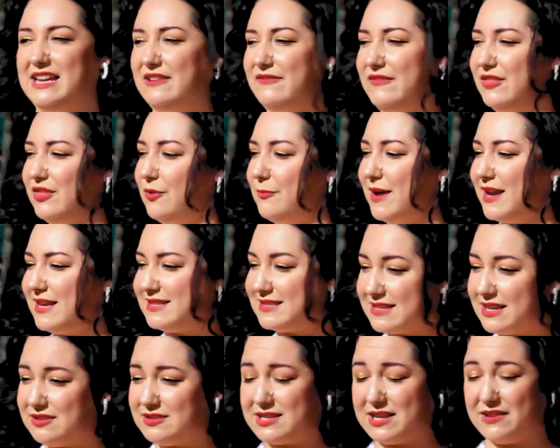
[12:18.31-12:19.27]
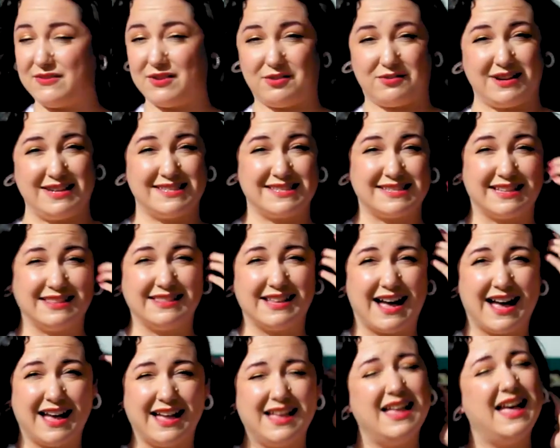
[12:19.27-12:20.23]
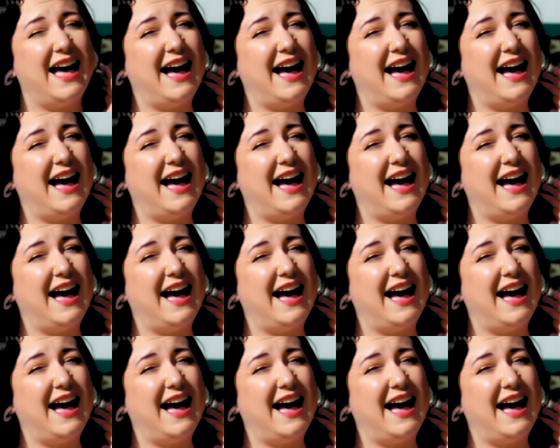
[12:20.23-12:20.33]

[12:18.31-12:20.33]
even though my skills have increased a lot,